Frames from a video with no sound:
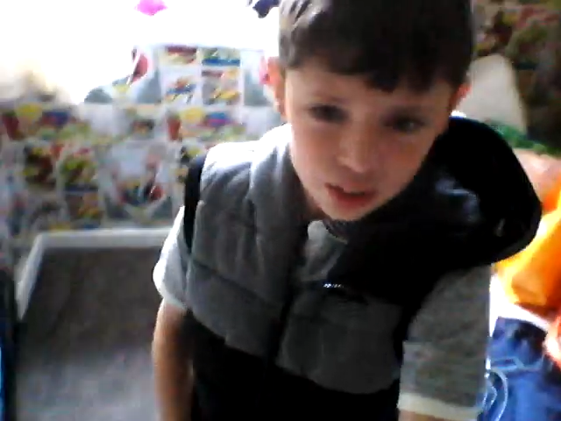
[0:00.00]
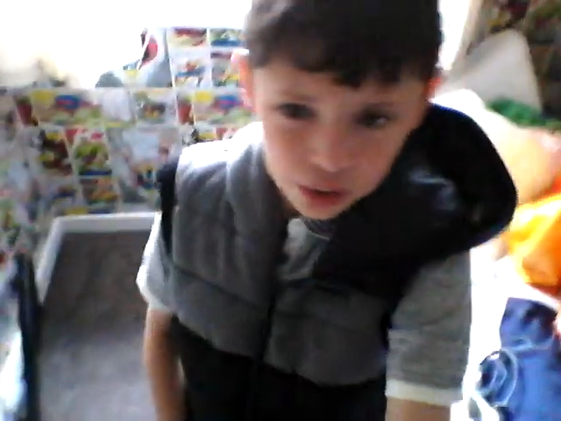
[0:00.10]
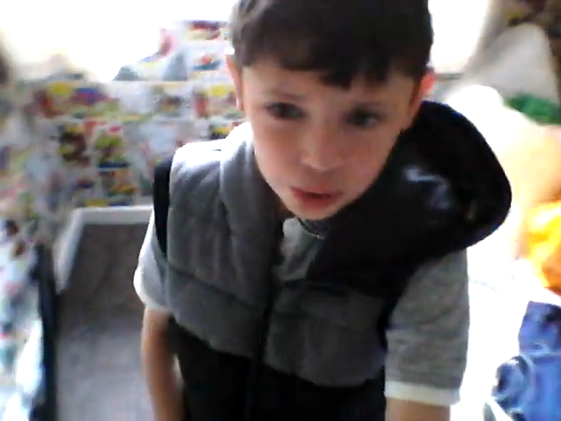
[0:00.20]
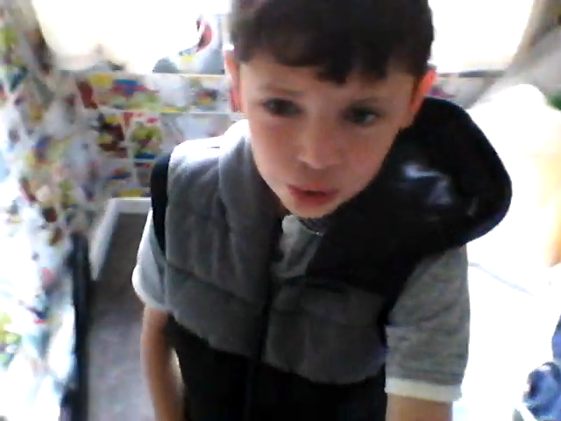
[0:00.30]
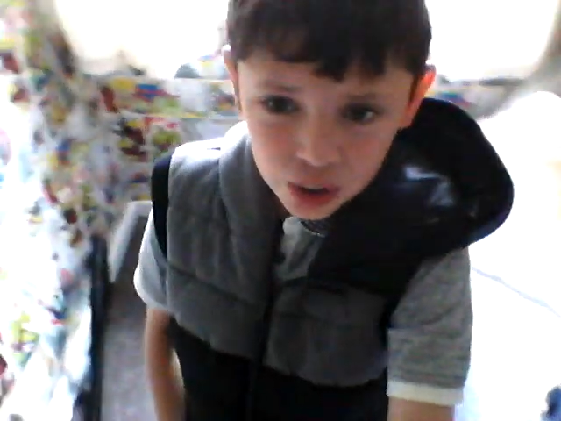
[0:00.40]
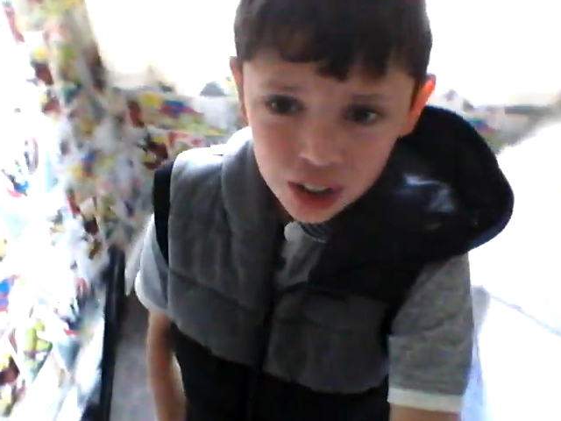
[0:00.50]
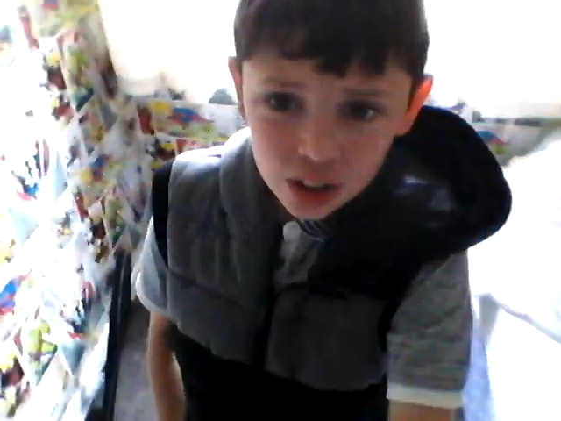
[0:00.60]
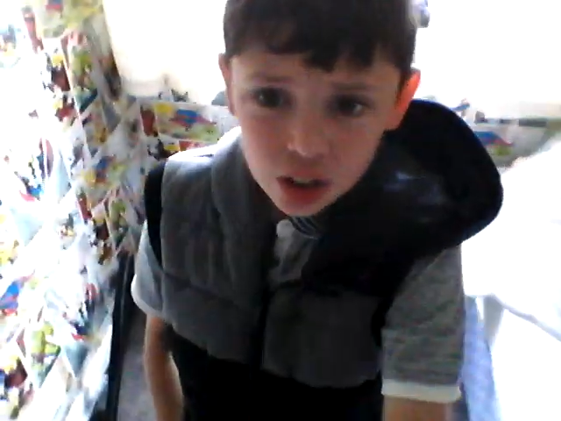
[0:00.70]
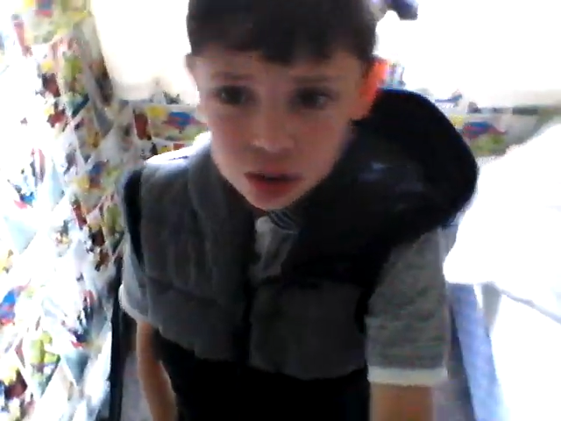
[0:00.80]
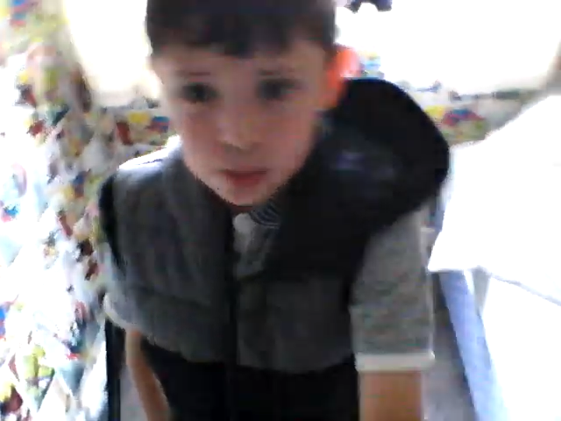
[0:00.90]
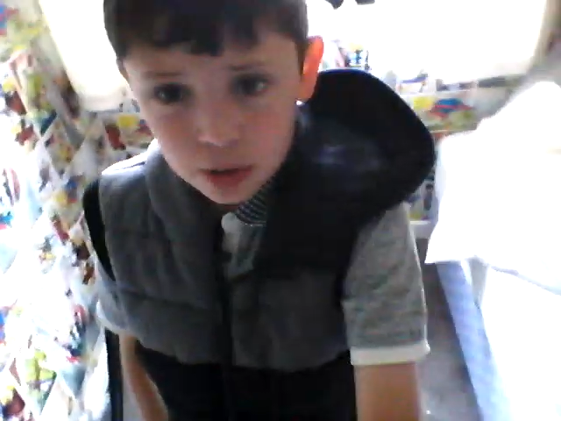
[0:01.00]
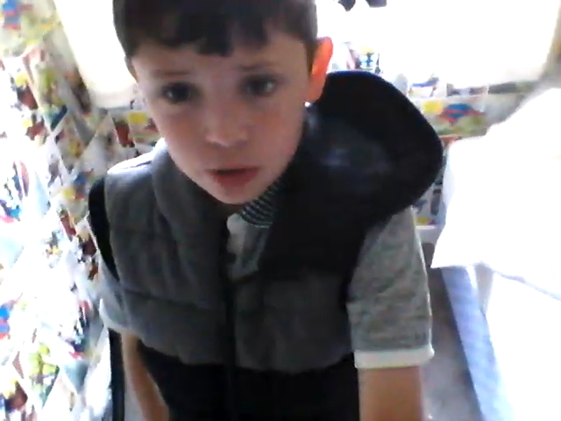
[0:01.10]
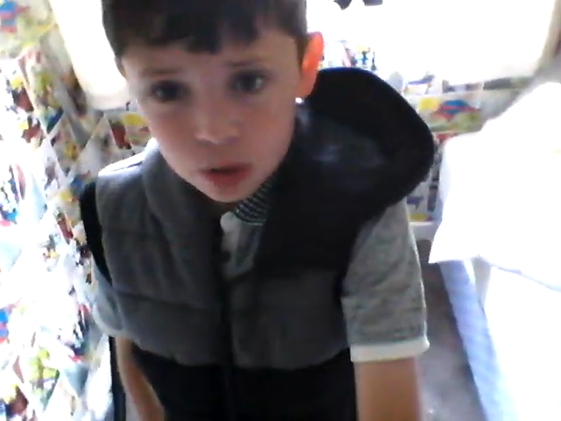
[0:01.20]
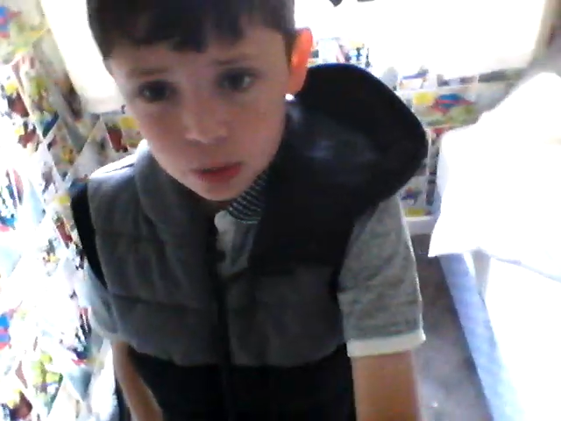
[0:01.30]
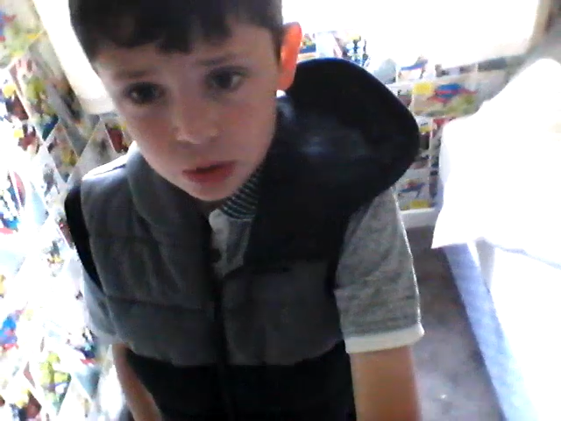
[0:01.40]
video because my
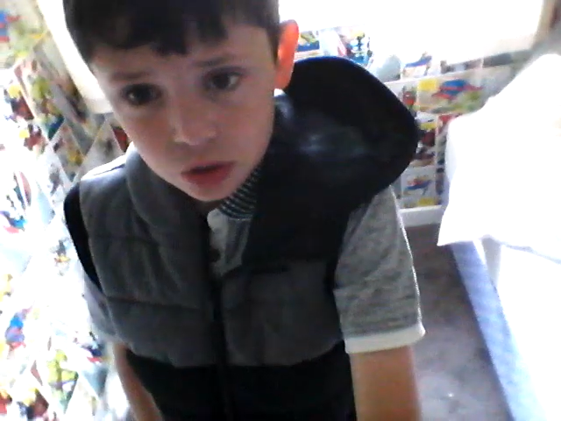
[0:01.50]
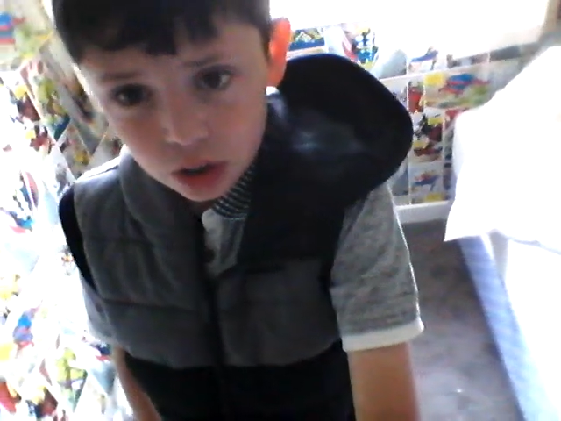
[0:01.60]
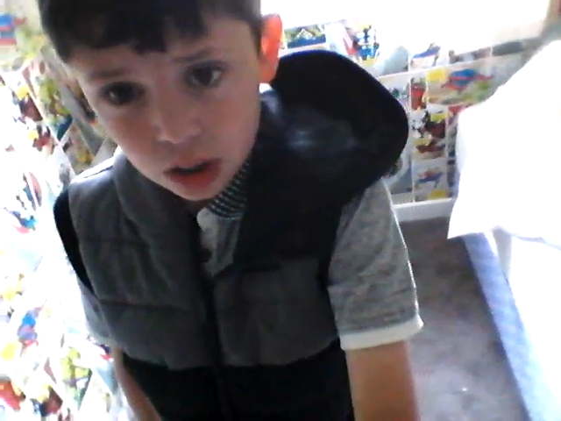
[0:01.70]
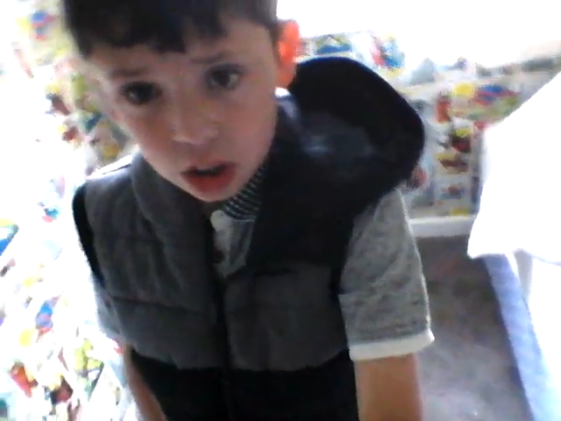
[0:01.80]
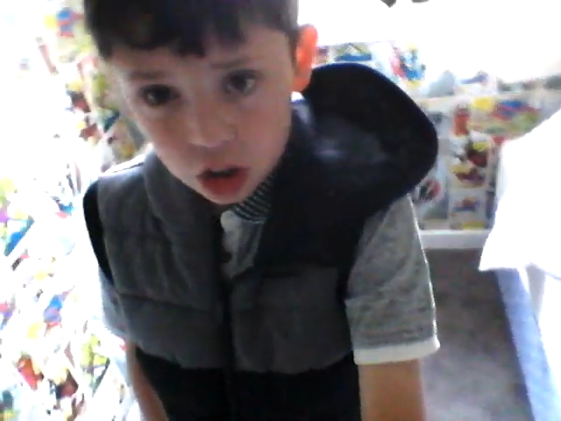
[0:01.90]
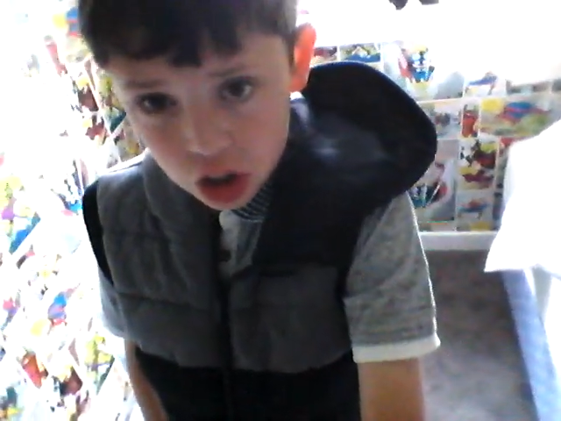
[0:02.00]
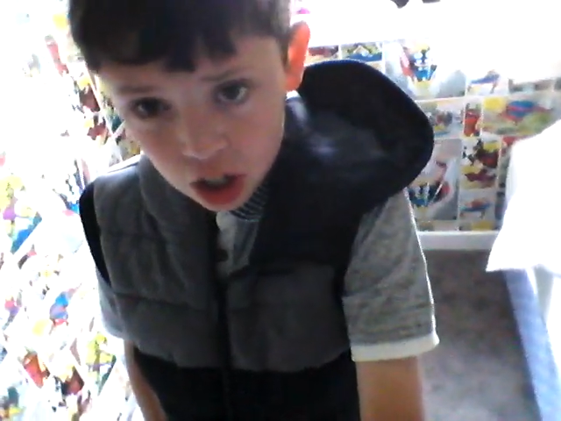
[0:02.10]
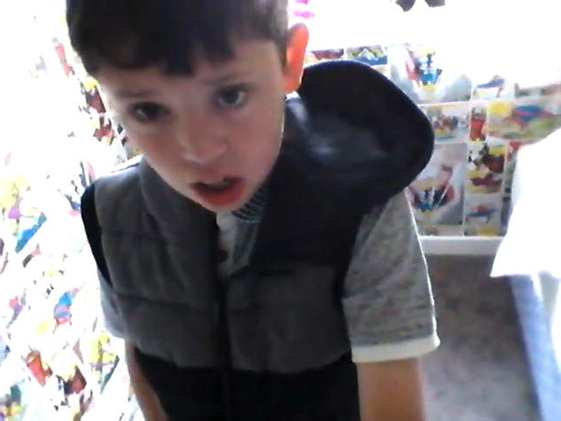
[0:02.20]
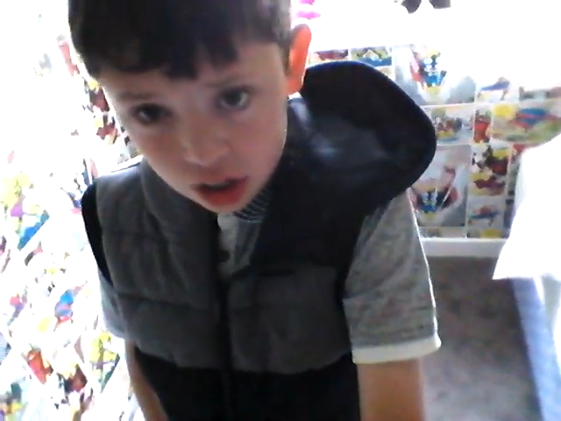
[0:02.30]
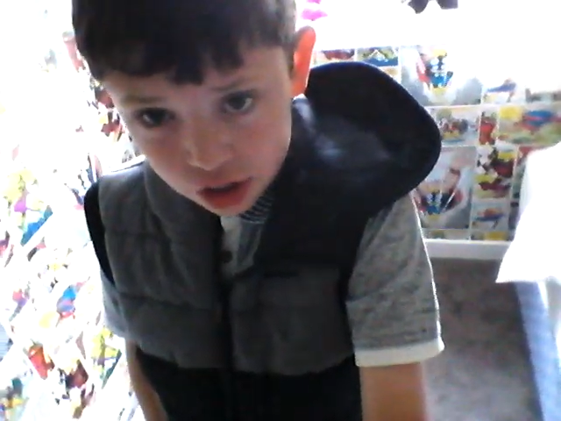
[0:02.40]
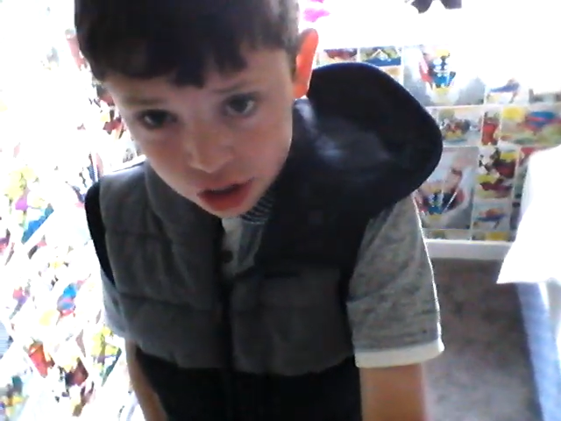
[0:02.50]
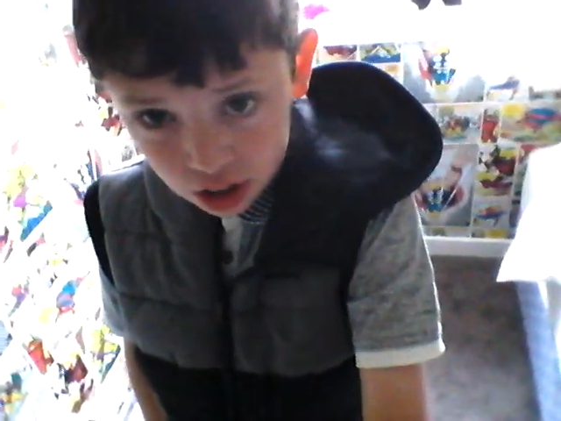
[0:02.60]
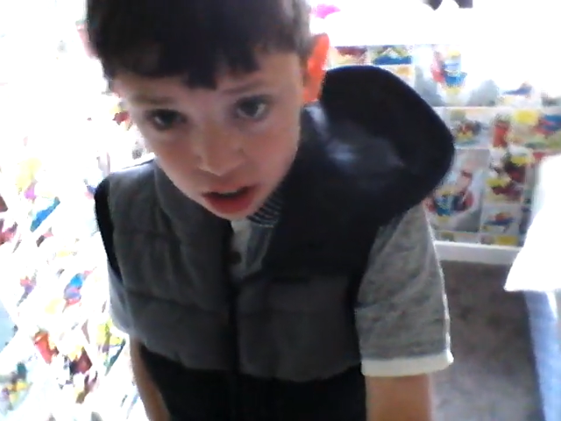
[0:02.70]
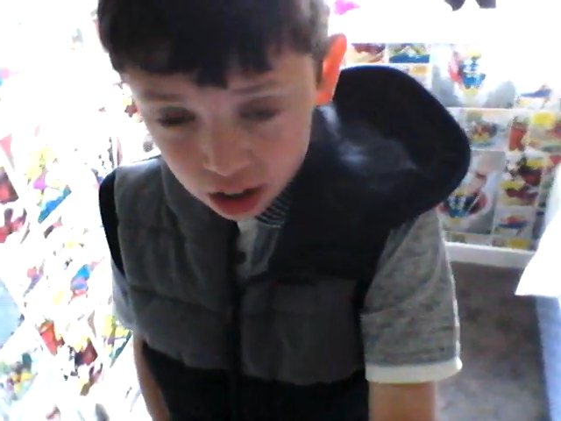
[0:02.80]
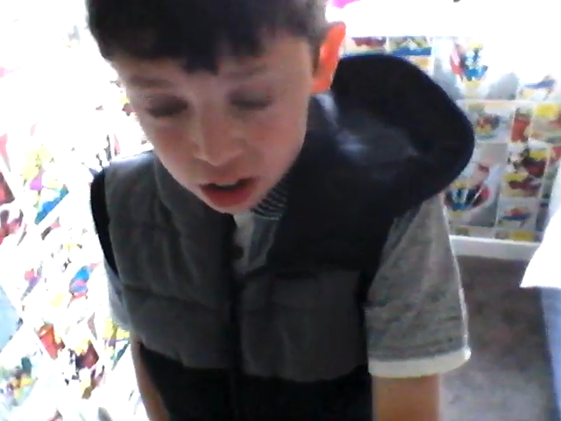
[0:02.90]
phone was really uncharged.
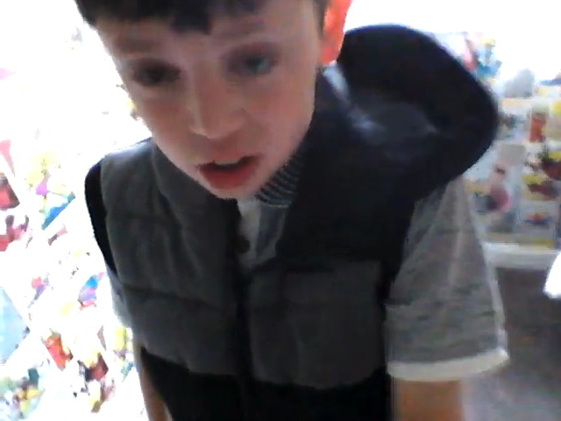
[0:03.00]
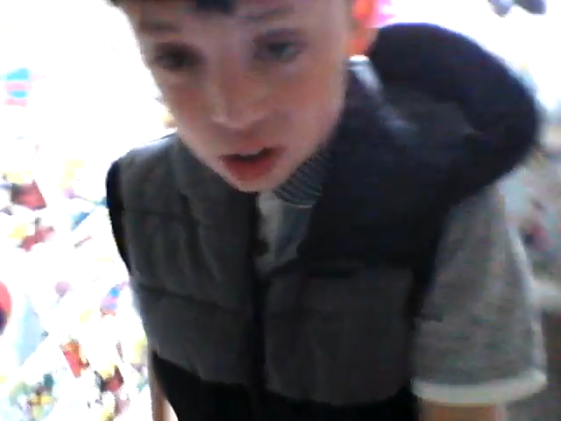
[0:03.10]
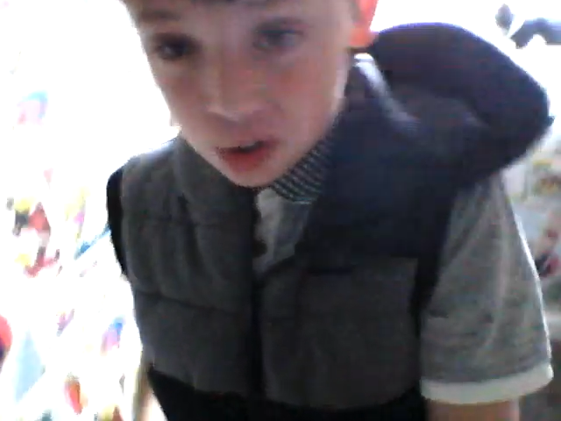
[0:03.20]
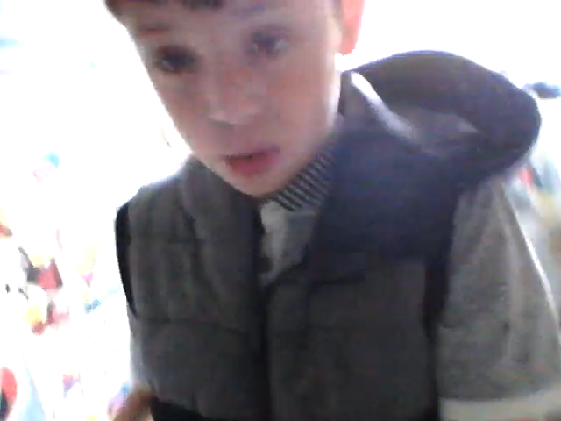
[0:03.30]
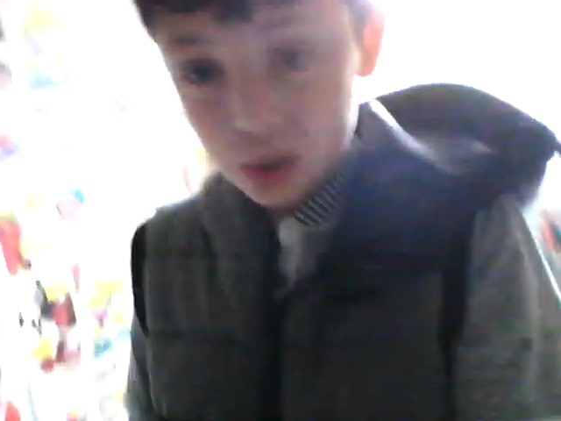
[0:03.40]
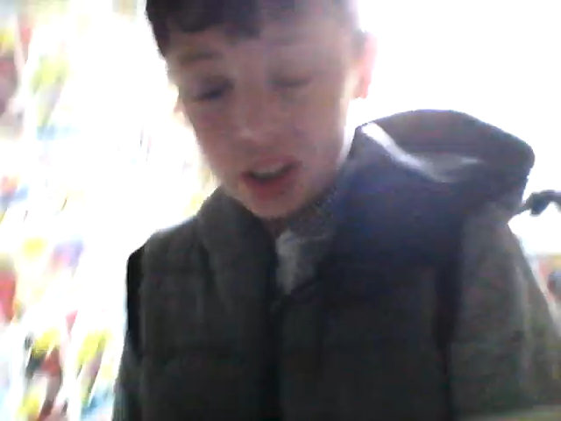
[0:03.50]
So